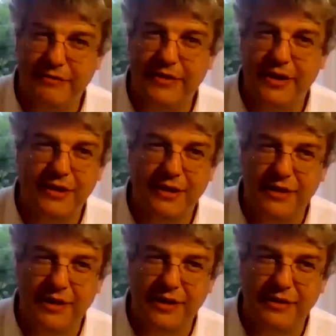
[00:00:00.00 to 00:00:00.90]
is the
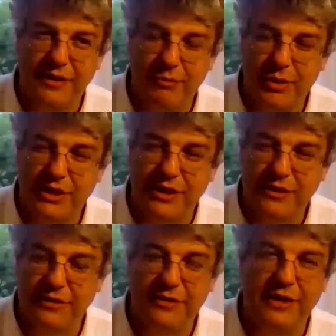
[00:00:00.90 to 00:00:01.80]
fact that they
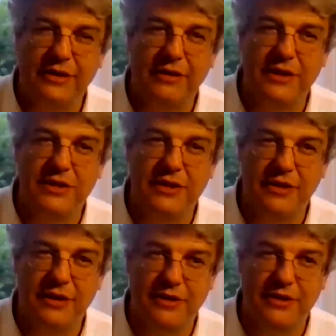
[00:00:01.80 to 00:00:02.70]
apply contact
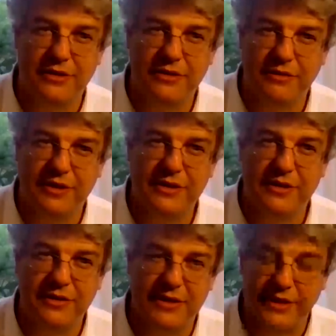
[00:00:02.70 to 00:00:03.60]
tracing and social
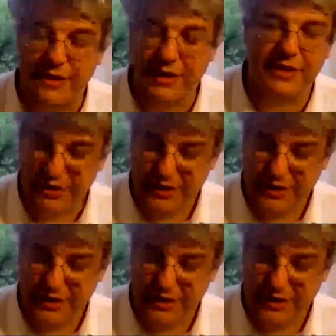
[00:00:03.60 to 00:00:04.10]
distancing.